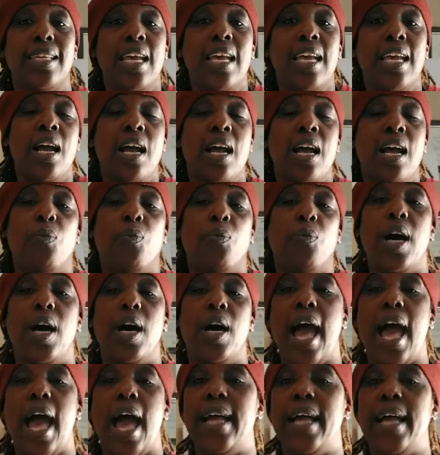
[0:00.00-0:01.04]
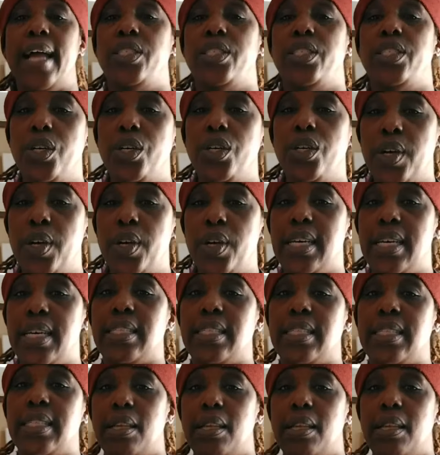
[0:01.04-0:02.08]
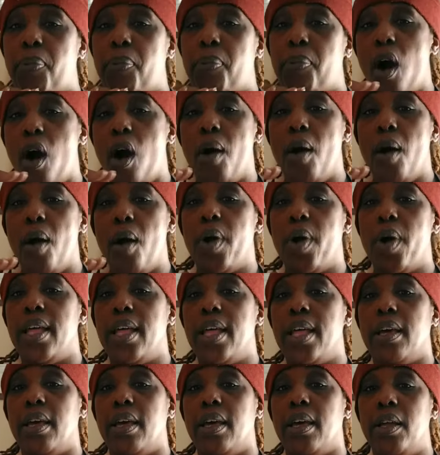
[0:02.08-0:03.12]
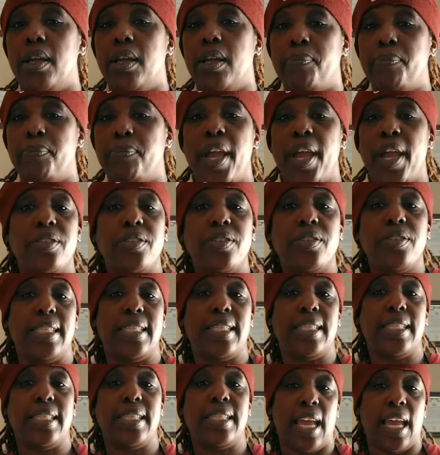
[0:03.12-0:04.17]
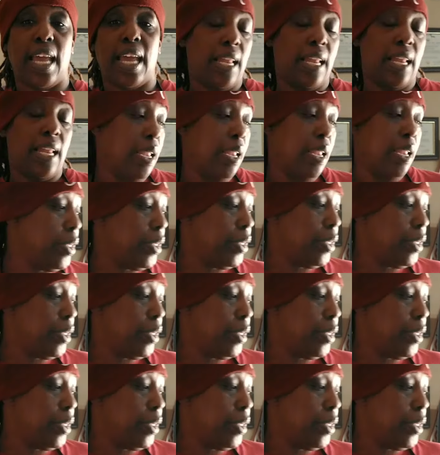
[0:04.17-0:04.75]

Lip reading: What I do is the part where the picture is at, let me show